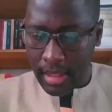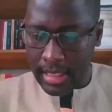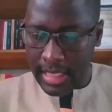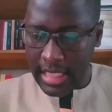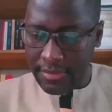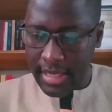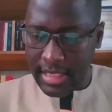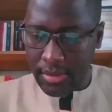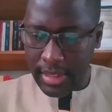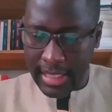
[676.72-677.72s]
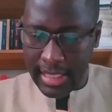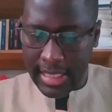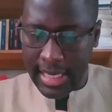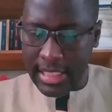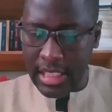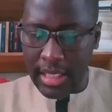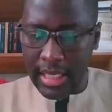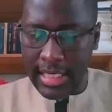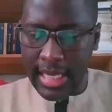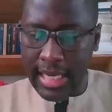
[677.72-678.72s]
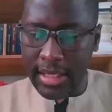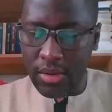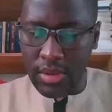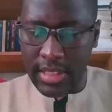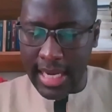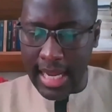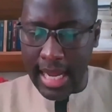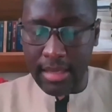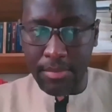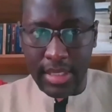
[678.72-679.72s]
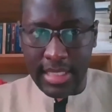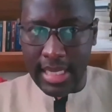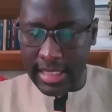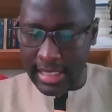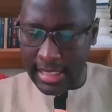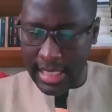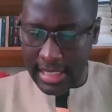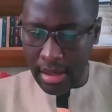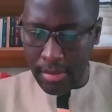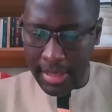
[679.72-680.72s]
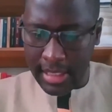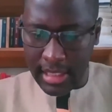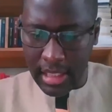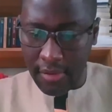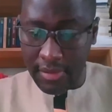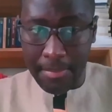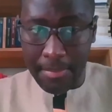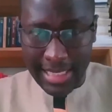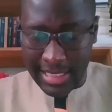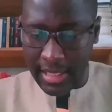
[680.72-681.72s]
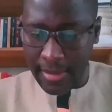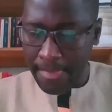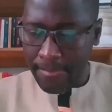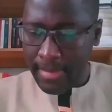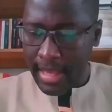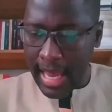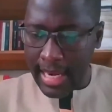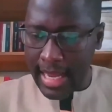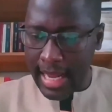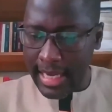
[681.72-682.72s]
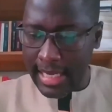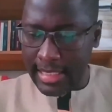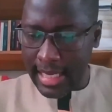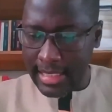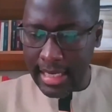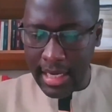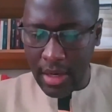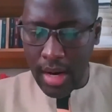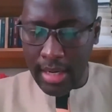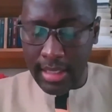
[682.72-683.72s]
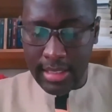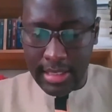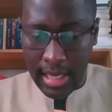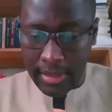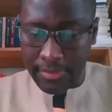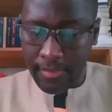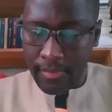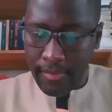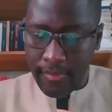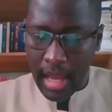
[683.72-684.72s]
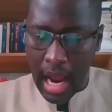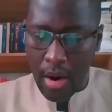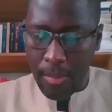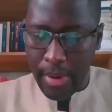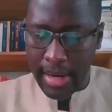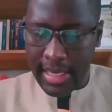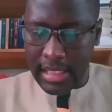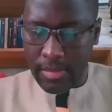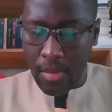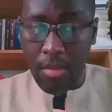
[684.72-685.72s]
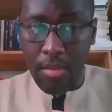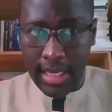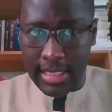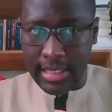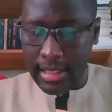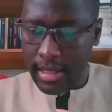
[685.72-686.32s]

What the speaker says: This first critique is not intended to say that the present is just a repetition of the past and that there is nothing new under the sun. Our point is more modest.